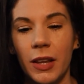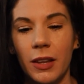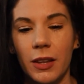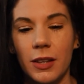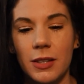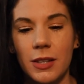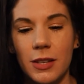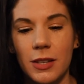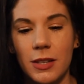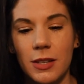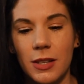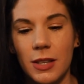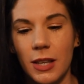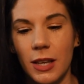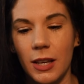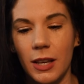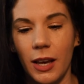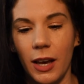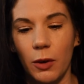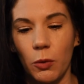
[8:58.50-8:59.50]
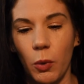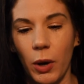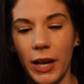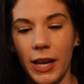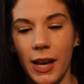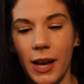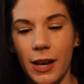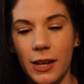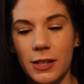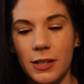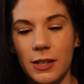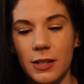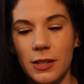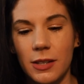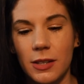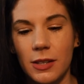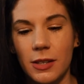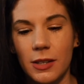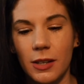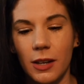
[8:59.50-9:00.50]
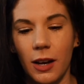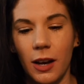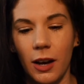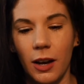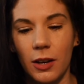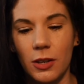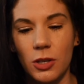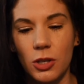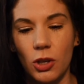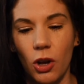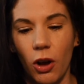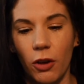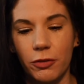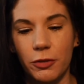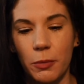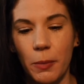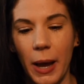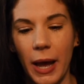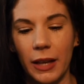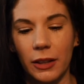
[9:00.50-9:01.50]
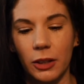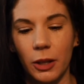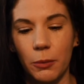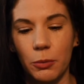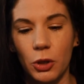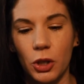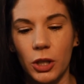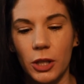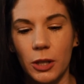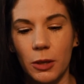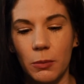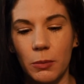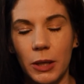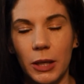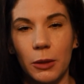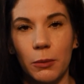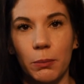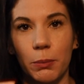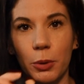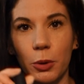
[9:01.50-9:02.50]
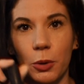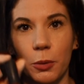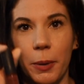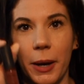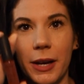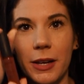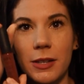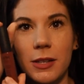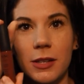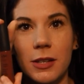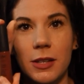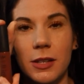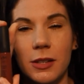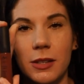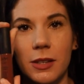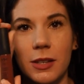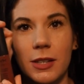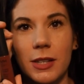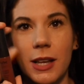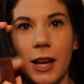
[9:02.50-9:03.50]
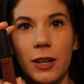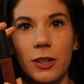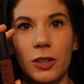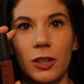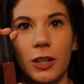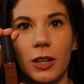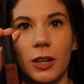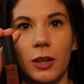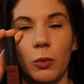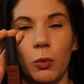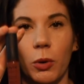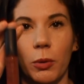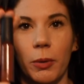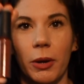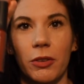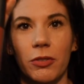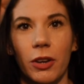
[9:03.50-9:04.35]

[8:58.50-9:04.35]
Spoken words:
This is the NYX Soft Matte Lip Cream in Budapest. This is actually one of my